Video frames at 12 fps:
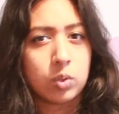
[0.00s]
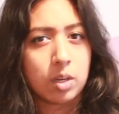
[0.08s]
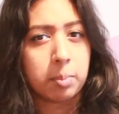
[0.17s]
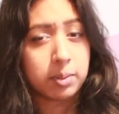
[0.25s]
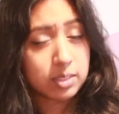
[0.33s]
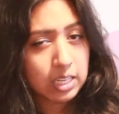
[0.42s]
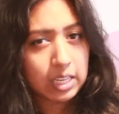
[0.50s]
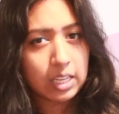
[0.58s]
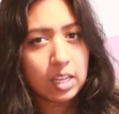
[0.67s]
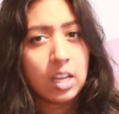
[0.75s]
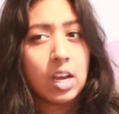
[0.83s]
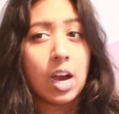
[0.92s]
double
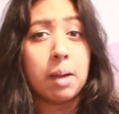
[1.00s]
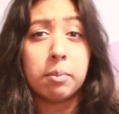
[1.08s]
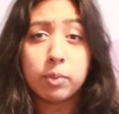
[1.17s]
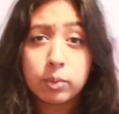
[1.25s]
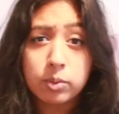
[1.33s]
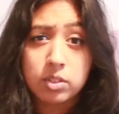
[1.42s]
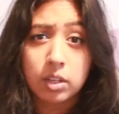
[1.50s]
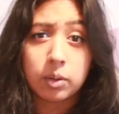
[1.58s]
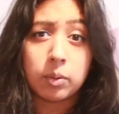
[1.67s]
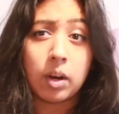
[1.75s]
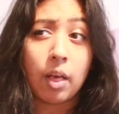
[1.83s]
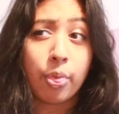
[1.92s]
D, I'm
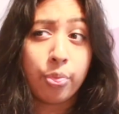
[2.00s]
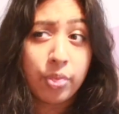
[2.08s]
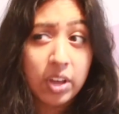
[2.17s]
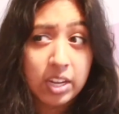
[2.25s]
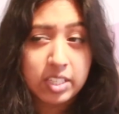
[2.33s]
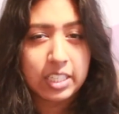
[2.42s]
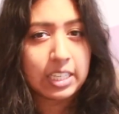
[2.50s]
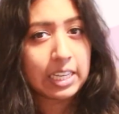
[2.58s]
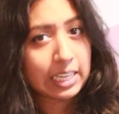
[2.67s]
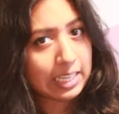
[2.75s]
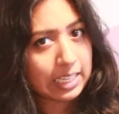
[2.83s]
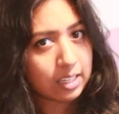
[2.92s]
also a
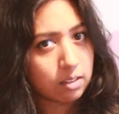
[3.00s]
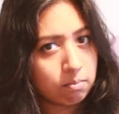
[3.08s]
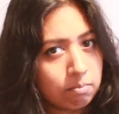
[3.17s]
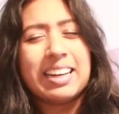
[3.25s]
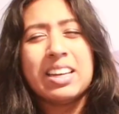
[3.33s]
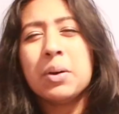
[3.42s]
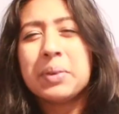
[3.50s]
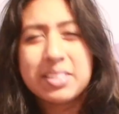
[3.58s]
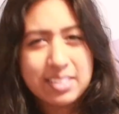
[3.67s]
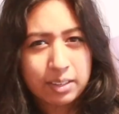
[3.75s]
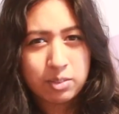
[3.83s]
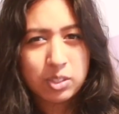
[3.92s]
30E. I know it
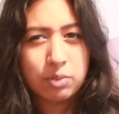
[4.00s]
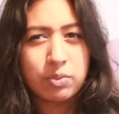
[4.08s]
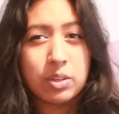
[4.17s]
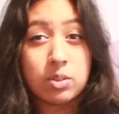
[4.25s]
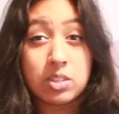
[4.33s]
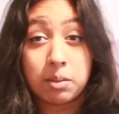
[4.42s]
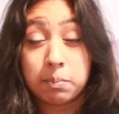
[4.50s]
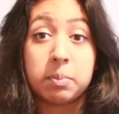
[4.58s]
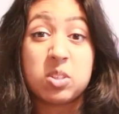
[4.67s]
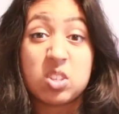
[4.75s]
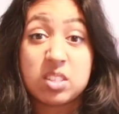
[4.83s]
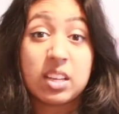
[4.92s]
sounds confusing,
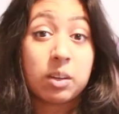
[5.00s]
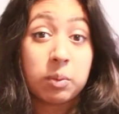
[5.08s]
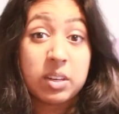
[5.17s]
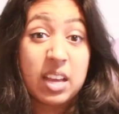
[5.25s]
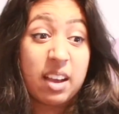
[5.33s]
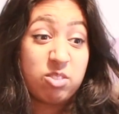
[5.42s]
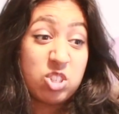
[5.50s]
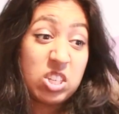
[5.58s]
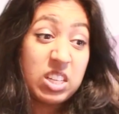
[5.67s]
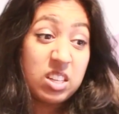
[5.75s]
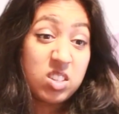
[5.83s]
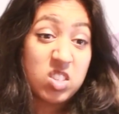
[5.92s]
but just like when you have
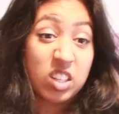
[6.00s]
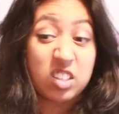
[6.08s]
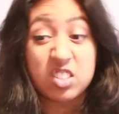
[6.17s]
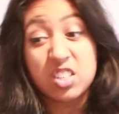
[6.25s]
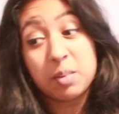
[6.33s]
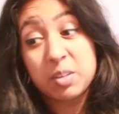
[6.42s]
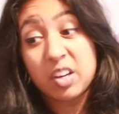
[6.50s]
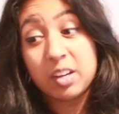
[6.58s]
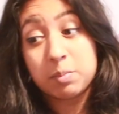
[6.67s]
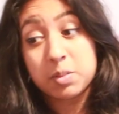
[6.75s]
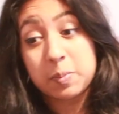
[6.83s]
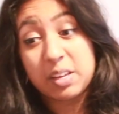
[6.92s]
jeans, you can
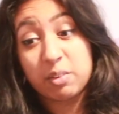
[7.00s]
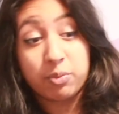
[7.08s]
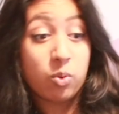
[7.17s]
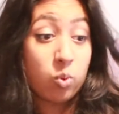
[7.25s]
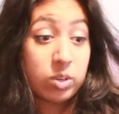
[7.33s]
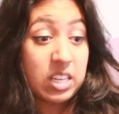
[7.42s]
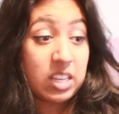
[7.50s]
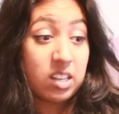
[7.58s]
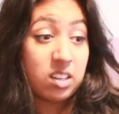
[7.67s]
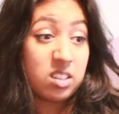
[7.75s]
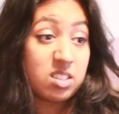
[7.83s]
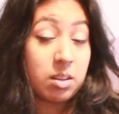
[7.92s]
sometimes be a
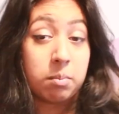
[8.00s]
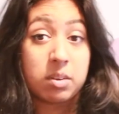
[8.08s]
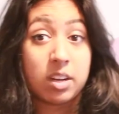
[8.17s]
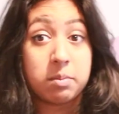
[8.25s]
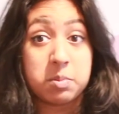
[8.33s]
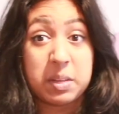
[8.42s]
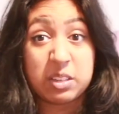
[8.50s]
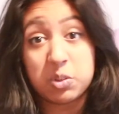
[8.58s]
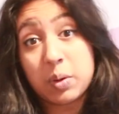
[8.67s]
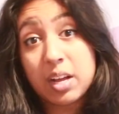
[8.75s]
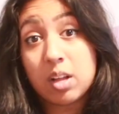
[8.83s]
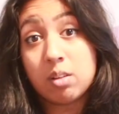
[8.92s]
14 and sometimes be a
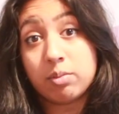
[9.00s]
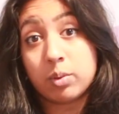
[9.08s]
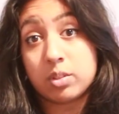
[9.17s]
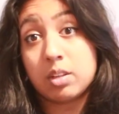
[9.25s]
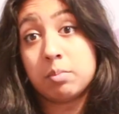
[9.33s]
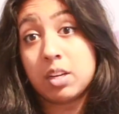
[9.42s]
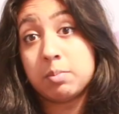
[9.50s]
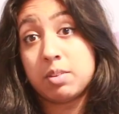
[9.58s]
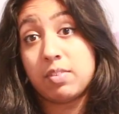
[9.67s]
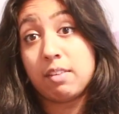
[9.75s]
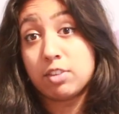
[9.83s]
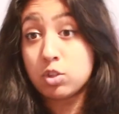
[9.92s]
12, or sometimes
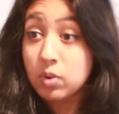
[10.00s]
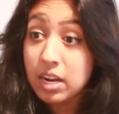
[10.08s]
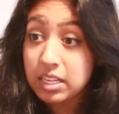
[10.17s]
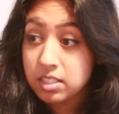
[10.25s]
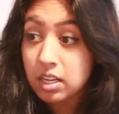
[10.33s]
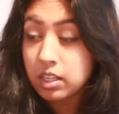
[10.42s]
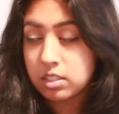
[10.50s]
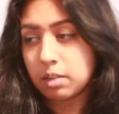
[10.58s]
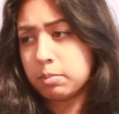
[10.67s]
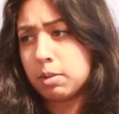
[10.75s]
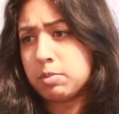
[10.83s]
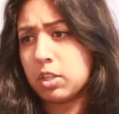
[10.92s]
if you have a dress,
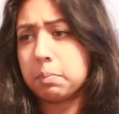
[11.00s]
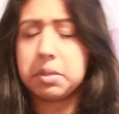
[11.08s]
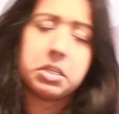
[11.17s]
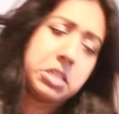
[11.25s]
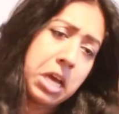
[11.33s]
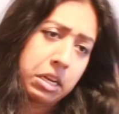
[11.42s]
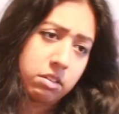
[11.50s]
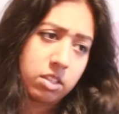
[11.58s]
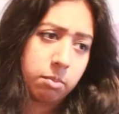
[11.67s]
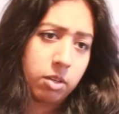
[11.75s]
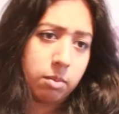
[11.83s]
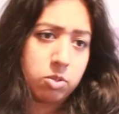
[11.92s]
sometimes you can be a 10,
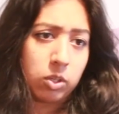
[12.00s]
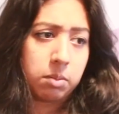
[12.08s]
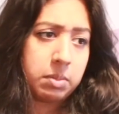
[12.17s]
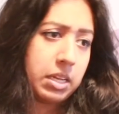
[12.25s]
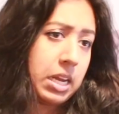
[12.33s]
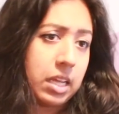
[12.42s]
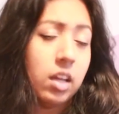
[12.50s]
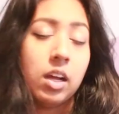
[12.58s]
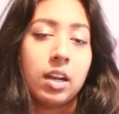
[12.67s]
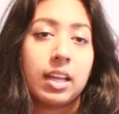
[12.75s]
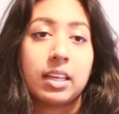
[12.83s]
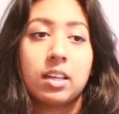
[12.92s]
sometimes you can be an 8.
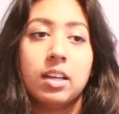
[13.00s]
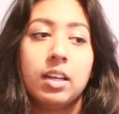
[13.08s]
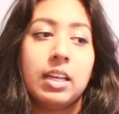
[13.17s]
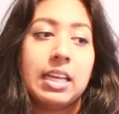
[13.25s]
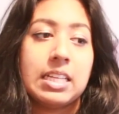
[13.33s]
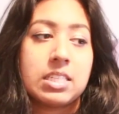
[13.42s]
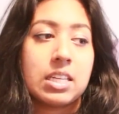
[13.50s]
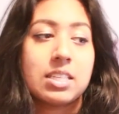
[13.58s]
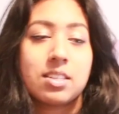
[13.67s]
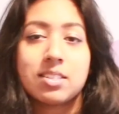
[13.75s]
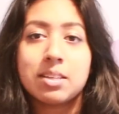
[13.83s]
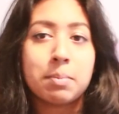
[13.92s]
Like,
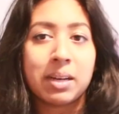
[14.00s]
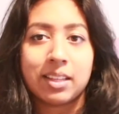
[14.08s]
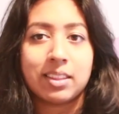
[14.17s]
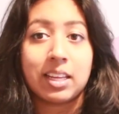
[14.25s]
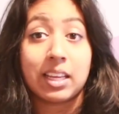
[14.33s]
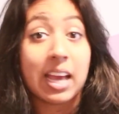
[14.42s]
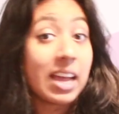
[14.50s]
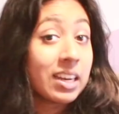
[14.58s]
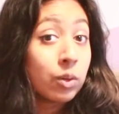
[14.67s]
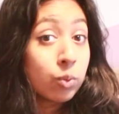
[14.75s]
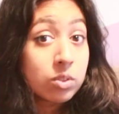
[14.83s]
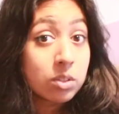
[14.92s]
it's a similar thing. And
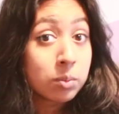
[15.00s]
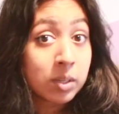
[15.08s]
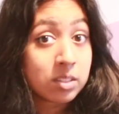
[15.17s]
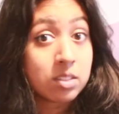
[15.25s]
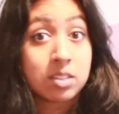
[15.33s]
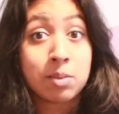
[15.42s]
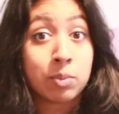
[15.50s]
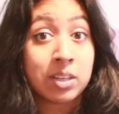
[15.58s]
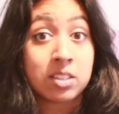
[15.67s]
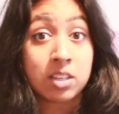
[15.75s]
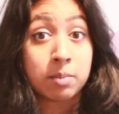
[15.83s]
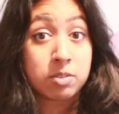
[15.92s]
it also works the same way
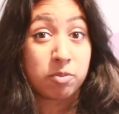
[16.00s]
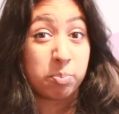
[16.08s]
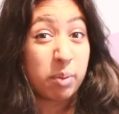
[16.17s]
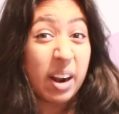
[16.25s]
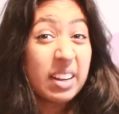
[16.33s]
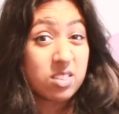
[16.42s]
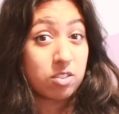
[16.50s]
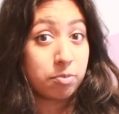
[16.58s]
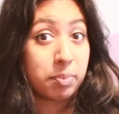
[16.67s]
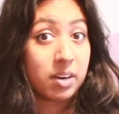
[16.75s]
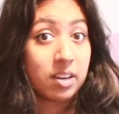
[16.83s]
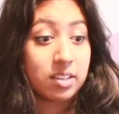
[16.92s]
in terms of brands
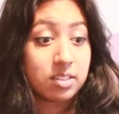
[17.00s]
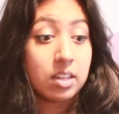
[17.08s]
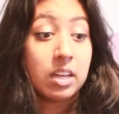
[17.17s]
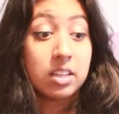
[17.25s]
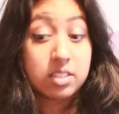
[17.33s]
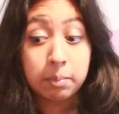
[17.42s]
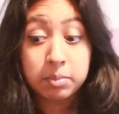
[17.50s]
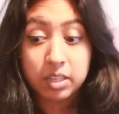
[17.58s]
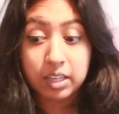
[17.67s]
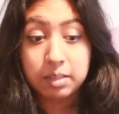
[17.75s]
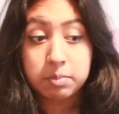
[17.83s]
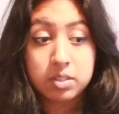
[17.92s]
of bras.
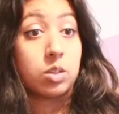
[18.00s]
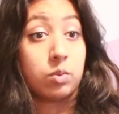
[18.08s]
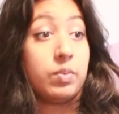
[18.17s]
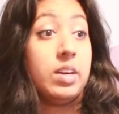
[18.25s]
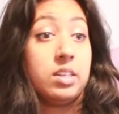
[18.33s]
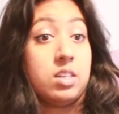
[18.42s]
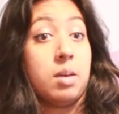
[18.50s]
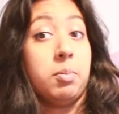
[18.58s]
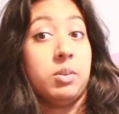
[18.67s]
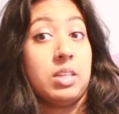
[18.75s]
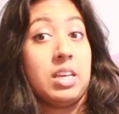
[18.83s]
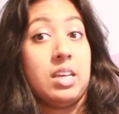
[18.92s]
Sometimes you'll find a
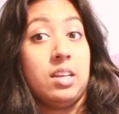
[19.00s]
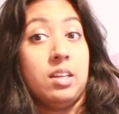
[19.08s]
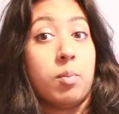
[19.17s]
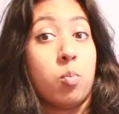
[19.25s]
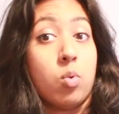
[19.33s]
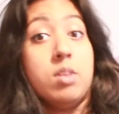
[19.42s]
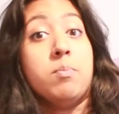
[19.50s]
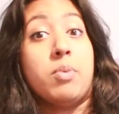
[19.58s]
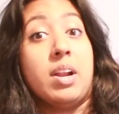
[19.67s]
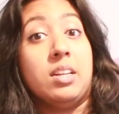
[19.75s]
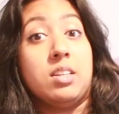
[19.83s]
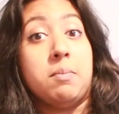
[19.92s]
double D from one
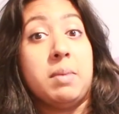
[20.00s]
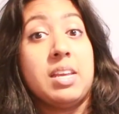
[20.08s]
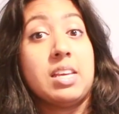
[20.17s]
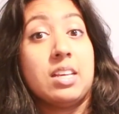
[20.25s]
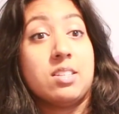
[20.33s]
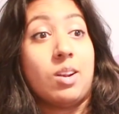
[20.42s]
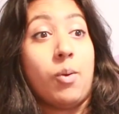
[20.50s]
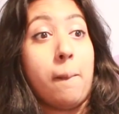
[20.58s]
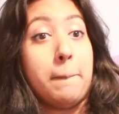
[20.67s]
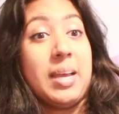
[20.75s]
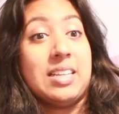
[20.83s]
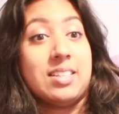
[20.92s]
brand and make is a
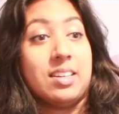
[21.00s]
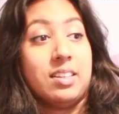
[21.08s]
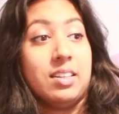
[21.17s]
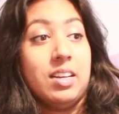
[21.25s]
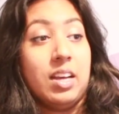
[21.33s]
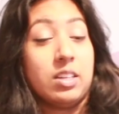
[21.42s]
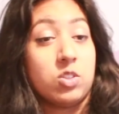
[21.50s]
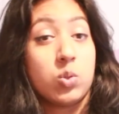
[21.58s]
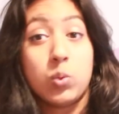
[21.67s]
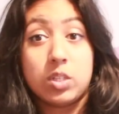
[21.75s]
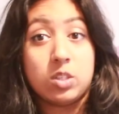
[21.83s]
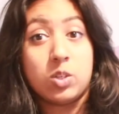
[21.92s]
lot better and
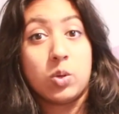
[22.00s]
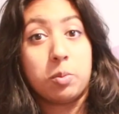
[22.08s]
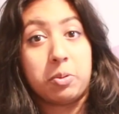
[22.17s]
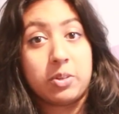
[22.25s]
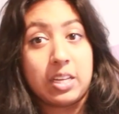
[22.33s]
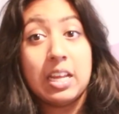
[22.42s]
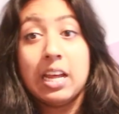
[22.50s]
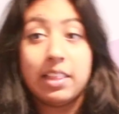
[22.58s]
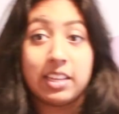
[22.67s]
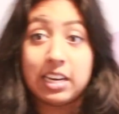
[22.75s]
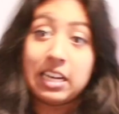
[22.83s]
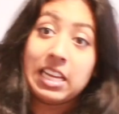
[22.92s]
suited to your body
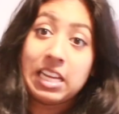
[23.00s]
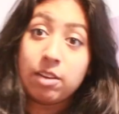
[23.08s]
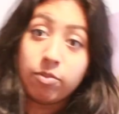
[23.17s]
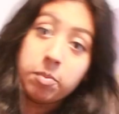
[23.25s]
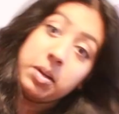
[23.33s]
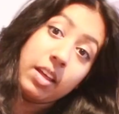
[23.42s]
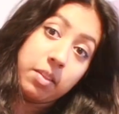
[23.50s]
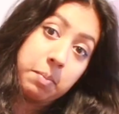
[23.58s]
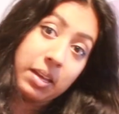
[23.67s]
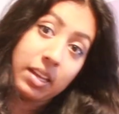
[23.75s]
than an E from another